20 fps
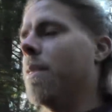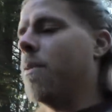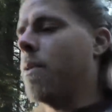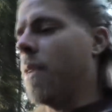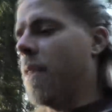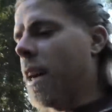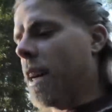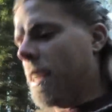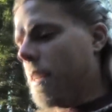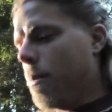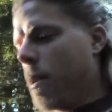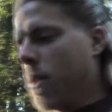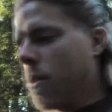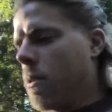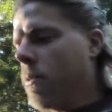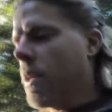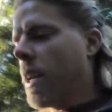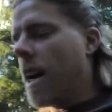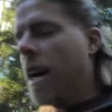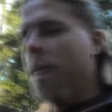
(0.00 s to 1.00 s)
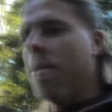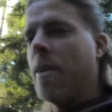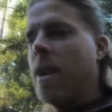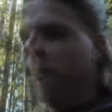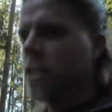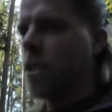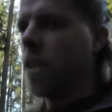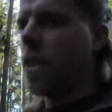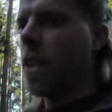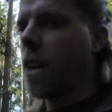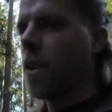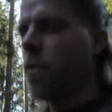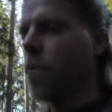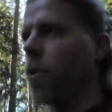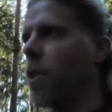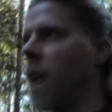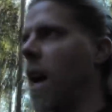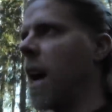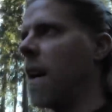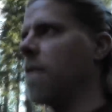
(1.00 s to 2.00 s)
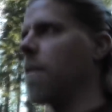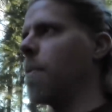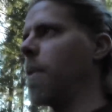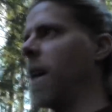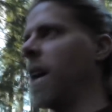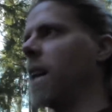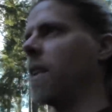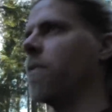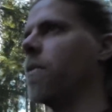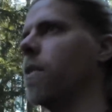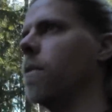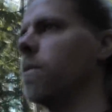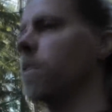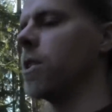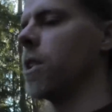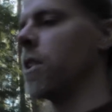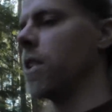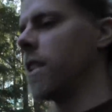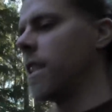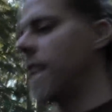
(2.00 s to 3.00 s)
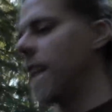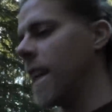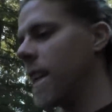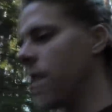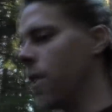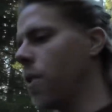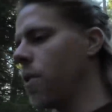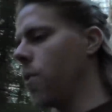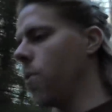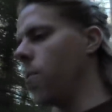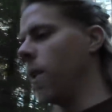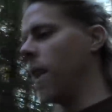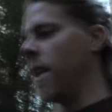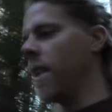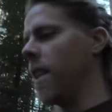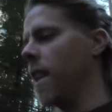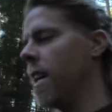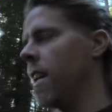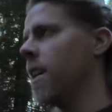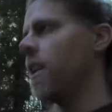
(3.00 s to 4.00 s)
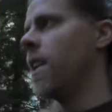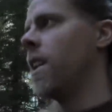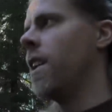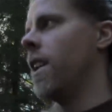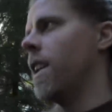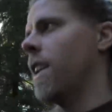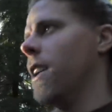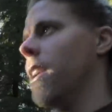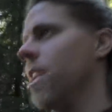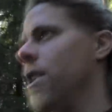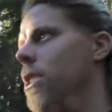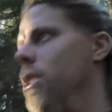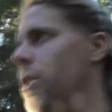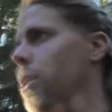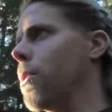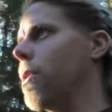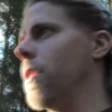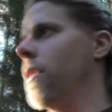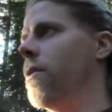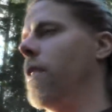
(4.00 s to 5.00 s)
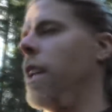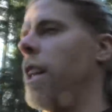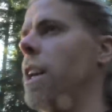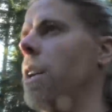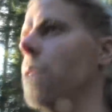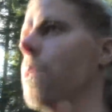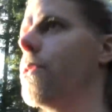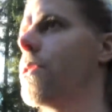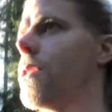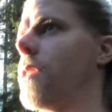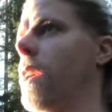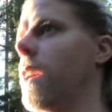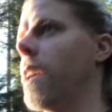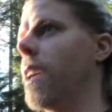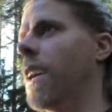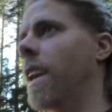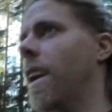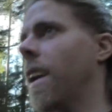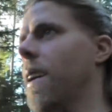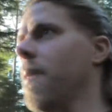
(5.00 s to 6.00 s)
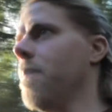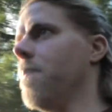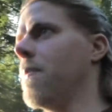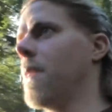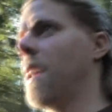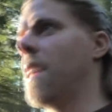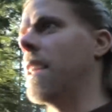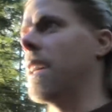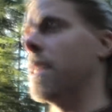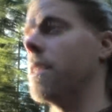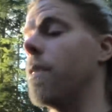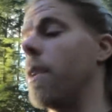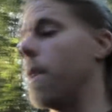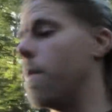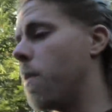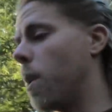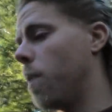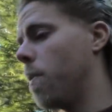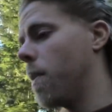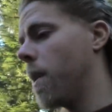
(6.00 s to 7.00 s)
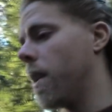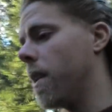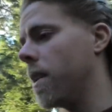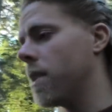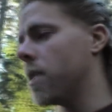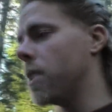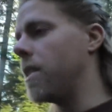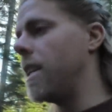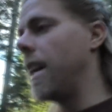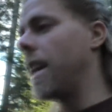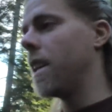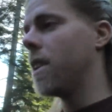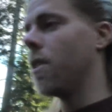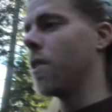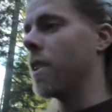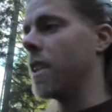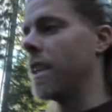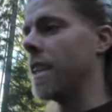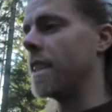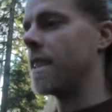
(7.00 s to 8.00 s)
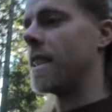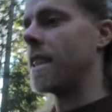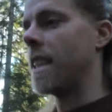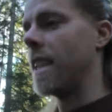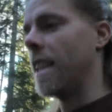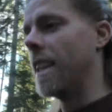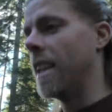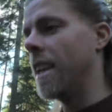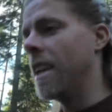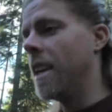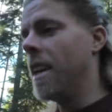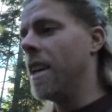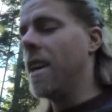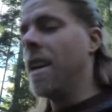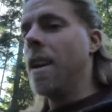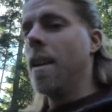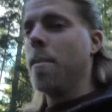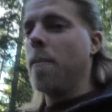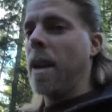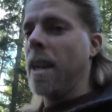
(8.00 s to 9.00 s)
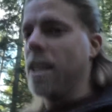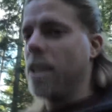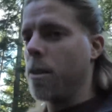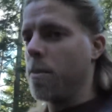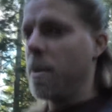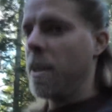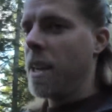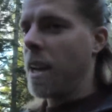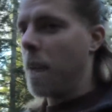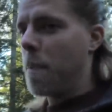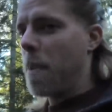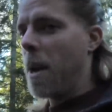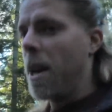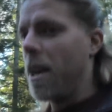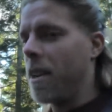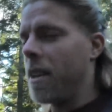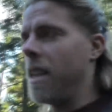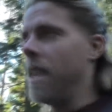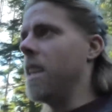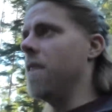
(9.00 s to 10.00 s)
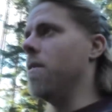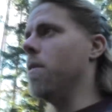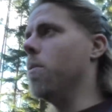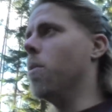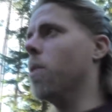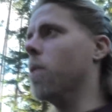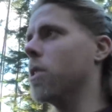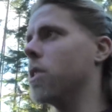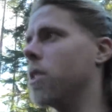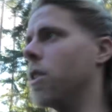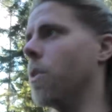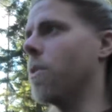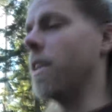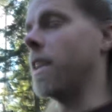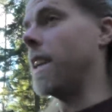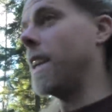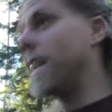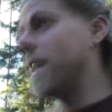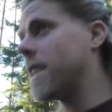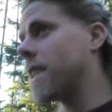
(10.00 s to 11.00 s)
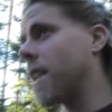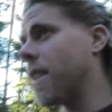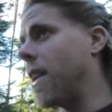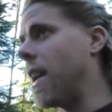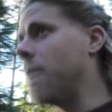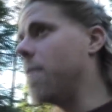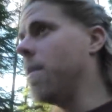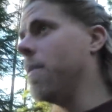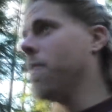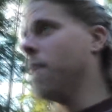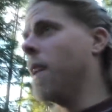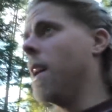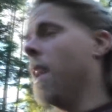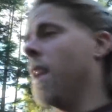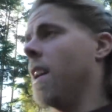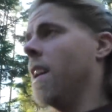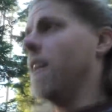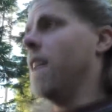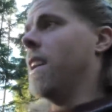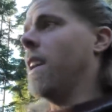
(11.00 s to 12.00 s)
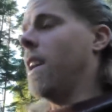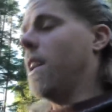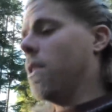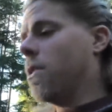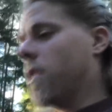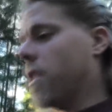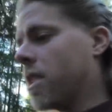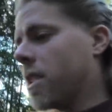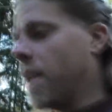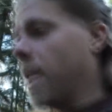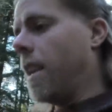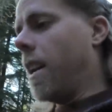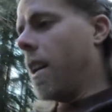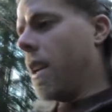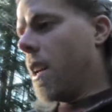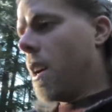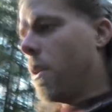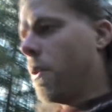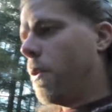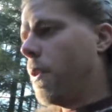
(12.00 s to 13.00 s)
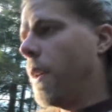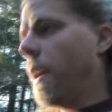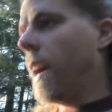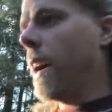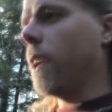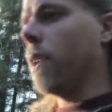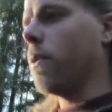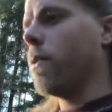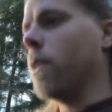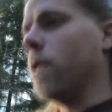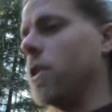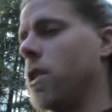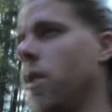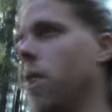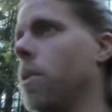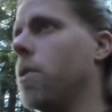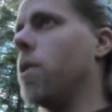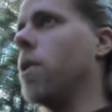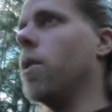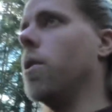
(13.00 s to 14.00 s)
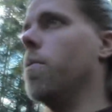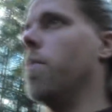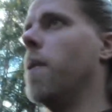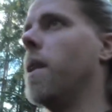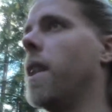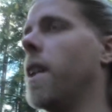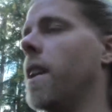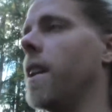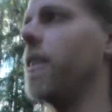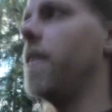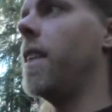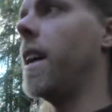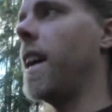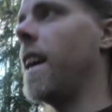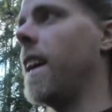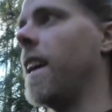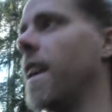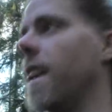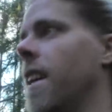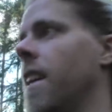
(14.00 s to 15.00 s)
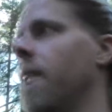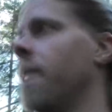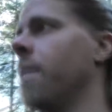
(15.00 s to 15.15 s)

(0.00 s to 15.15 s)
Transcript: that amount of time. So therefore you have a platform such as TikTok with shorter videos, and that's very popular. So TikTok is the place to be, apparently even more so than Instagram, interestingly enough. And of course YouTube, they